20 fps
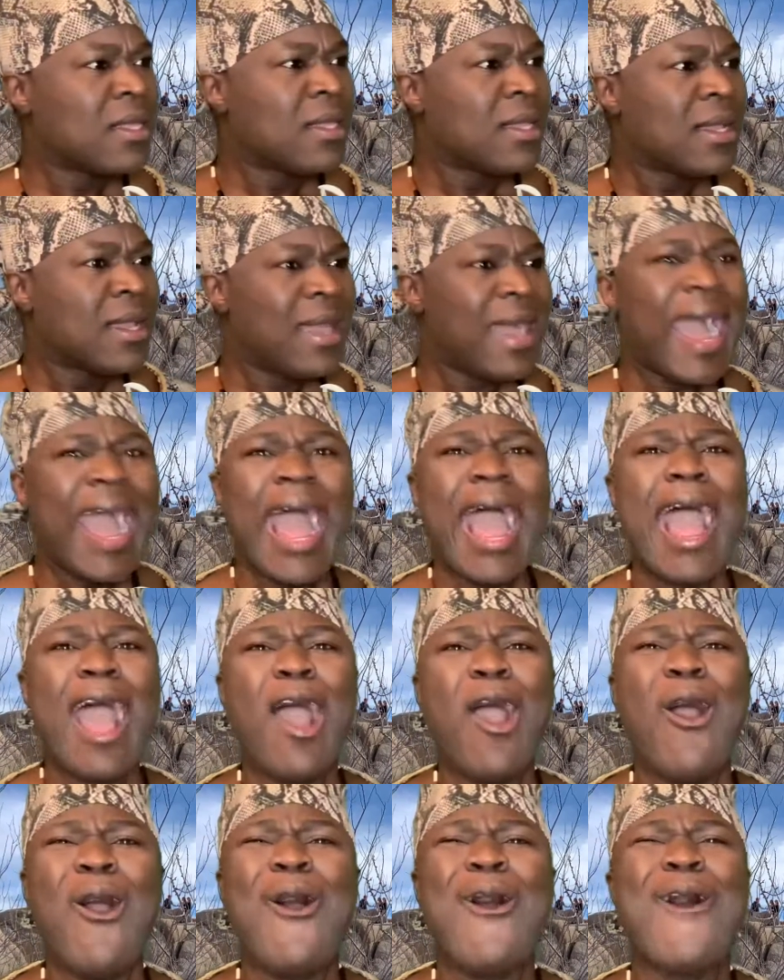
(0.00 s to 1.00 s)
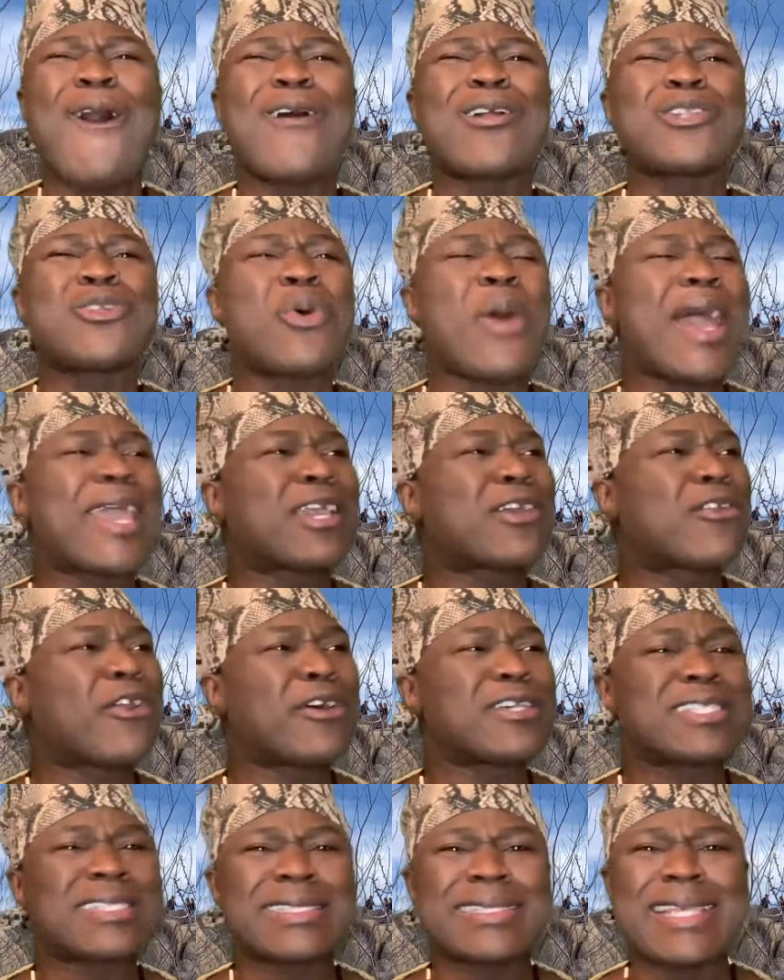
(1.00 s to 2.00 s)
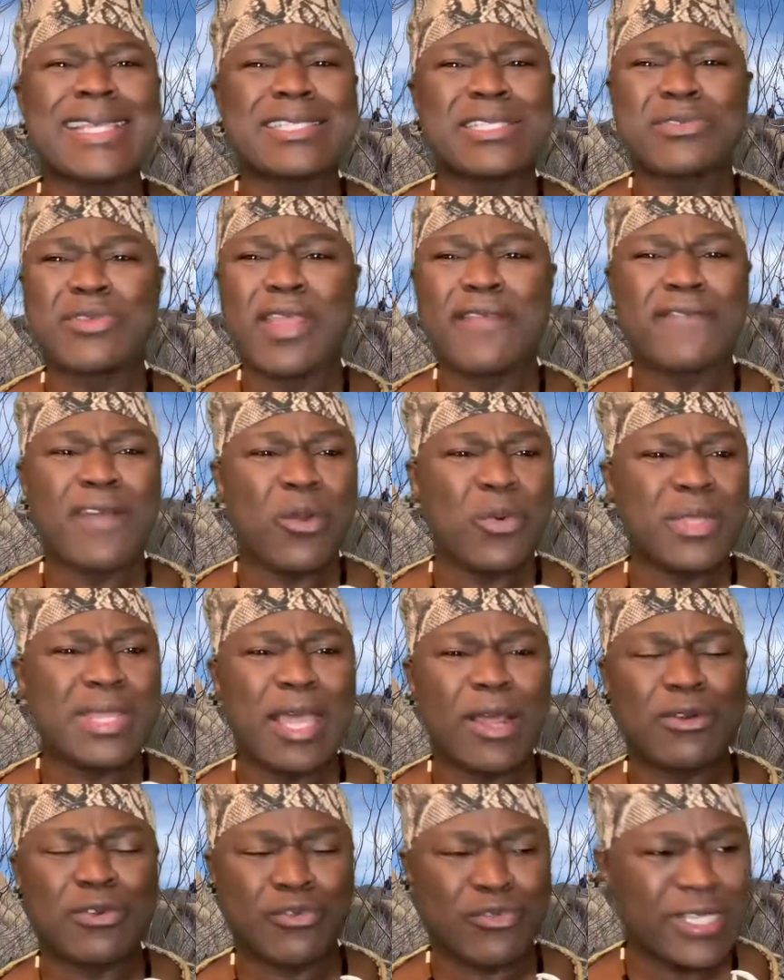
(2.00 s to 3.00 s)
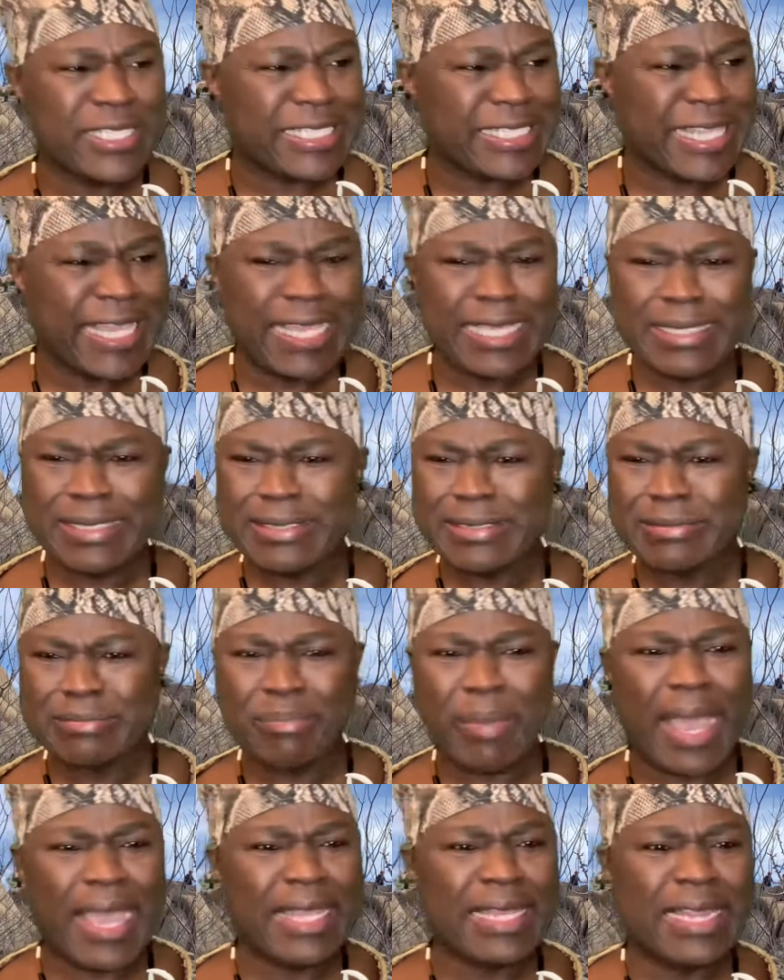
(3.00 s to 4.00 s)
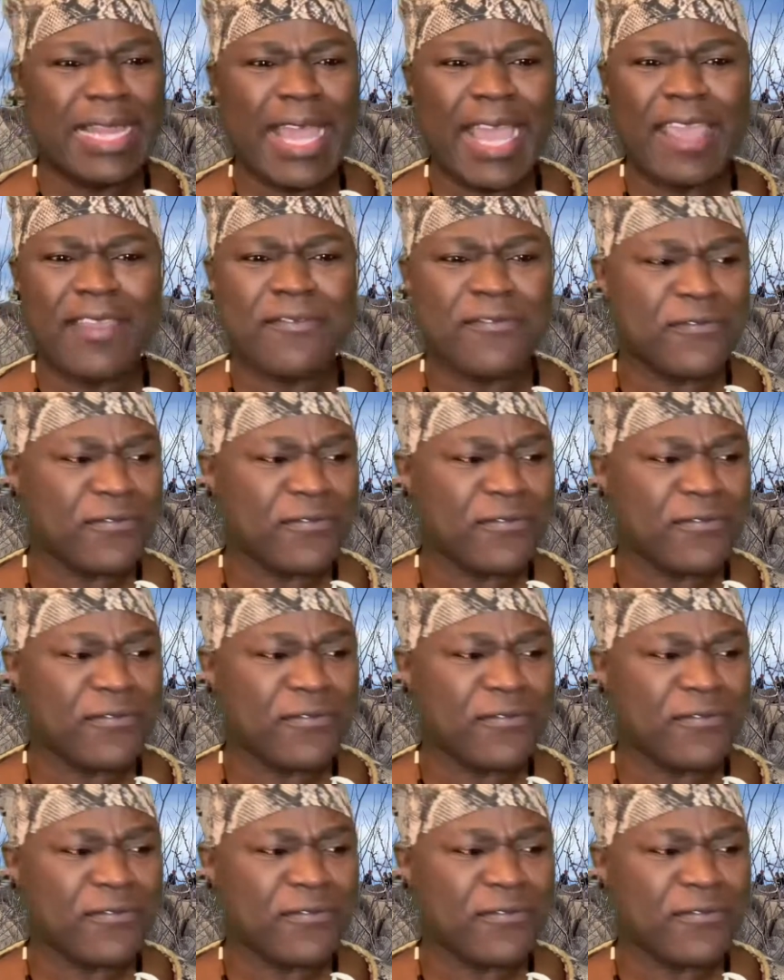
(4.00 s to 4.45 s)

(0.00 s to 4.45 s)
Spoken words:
How do I cross this river without risking my life?